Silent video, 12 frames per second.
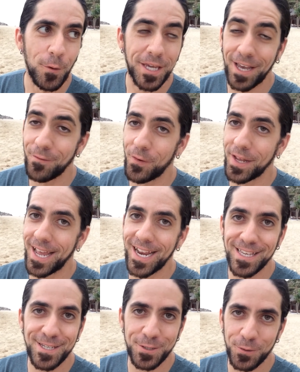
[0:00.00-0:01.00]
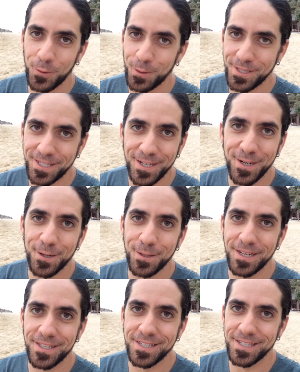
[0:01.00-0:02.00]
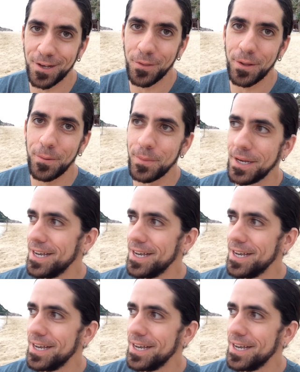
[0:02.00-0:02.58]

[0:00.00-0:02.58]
Can't find any stores here that sell them.